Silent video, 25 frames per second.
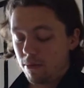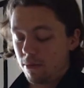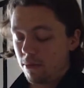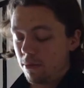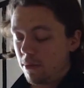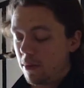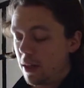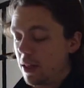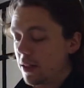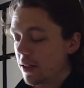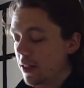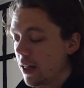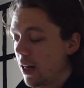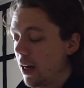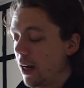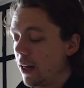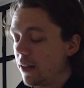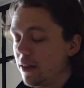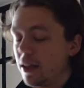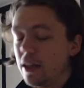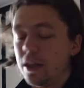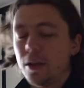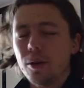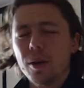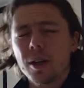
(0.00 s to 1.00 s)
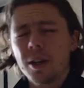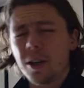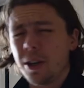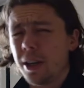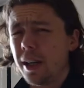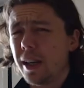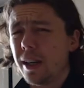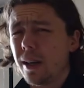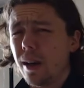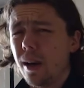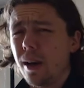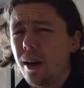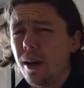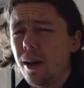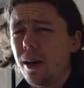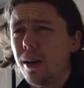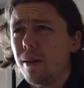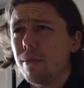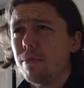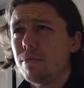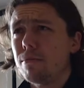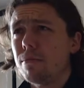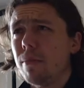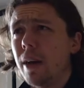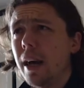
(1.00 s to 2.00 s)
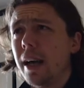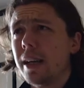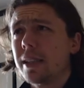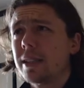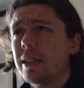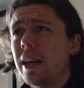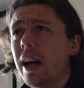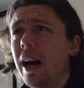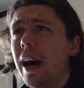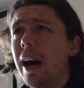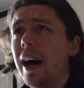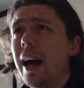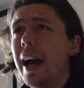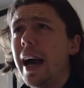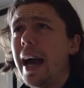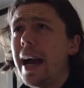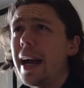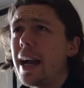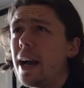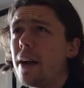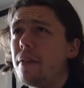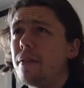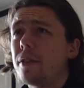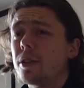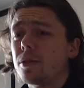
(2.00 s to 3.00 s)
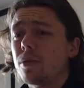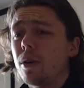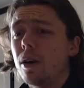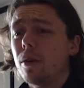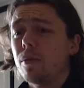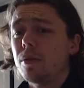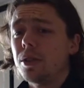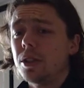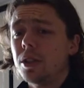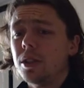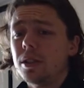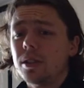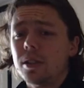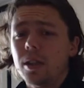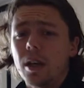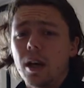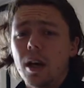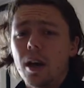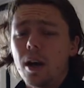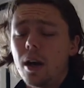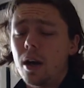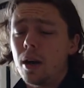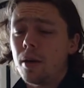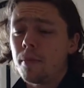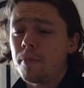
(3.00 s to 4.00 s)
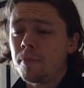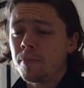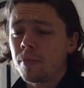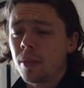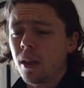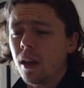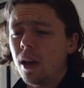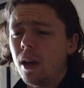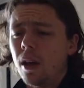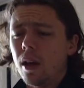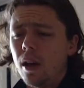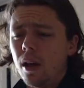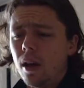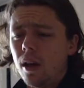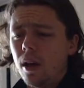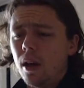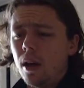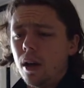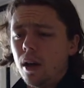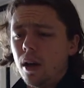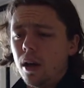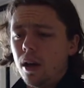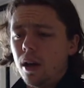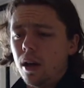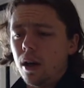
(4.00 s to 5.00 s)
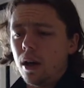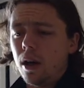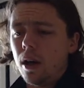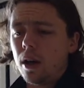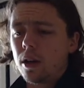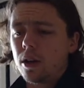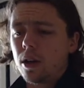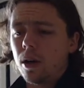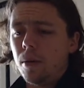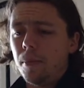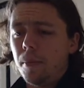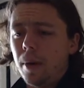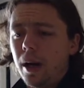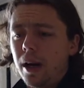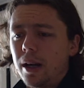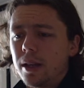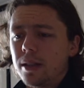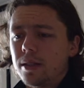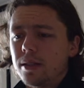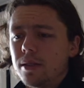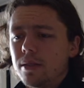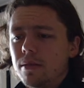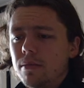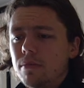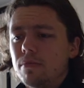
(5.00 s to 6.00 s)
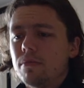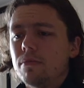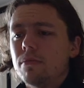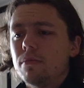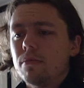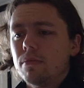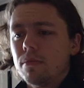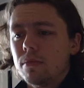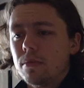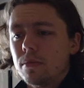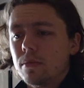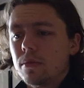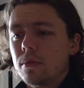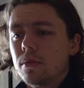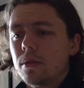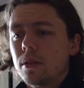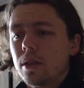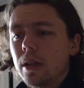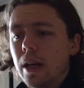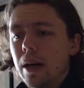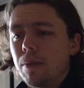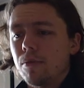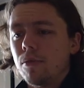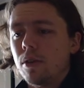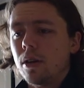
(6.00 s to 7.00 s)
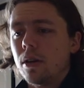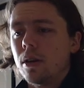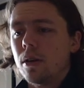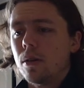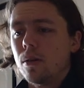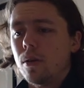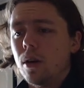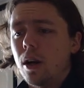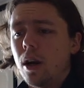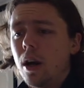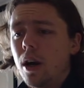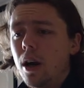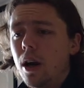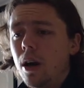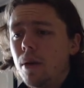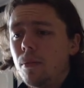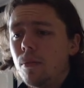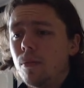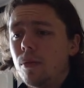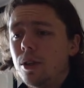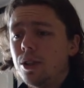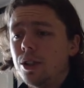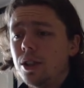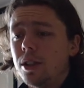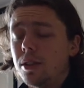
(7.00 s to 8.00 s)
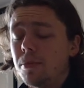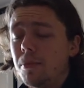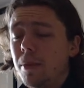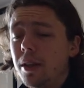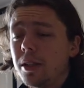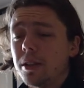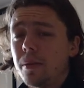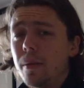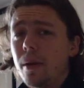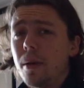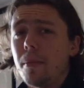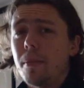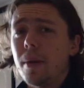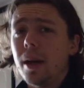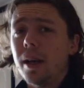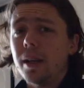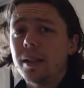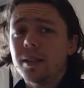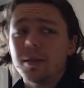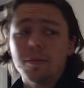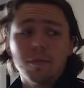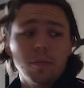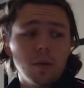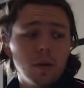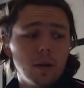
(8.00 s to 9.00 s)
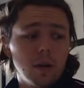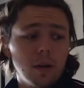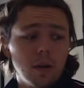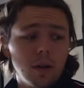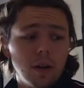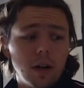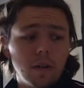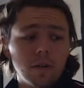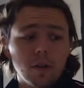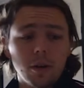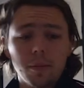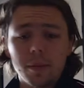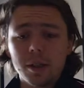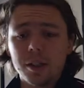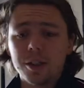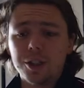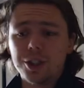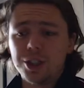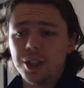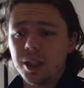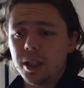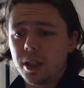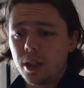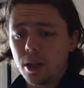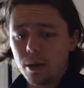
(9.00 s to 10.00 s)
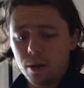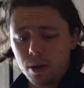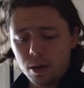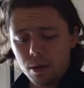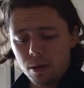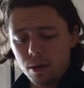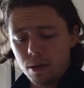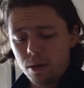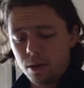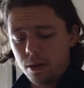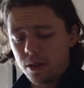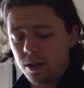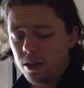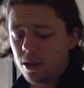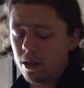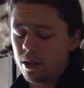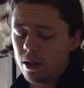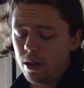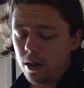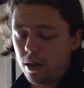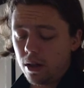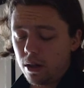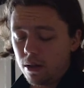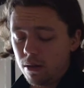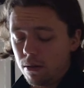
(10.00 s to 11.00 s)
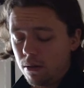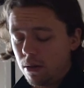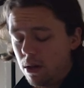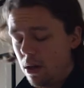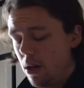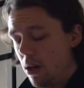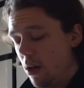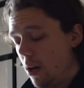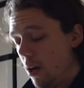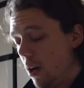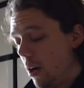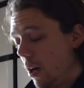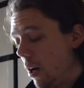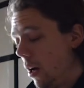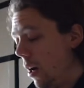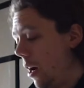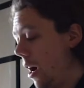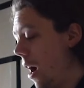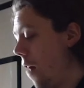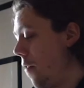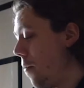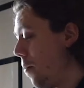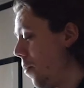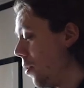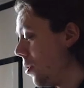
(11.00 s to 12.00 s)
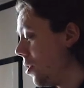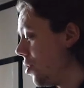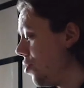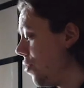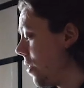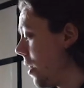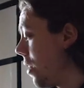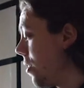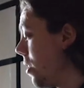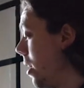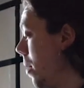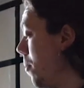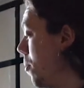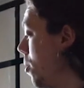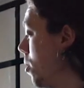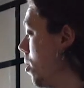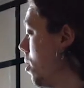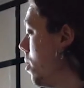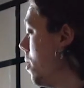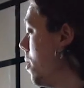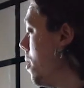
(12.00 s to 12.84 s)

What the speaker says: this guy, they do a Konica hexar AF as well, which is a compact camera, which is meant to be amazing, but I've got my Yashica, so I haven't pulled the trigger on that. But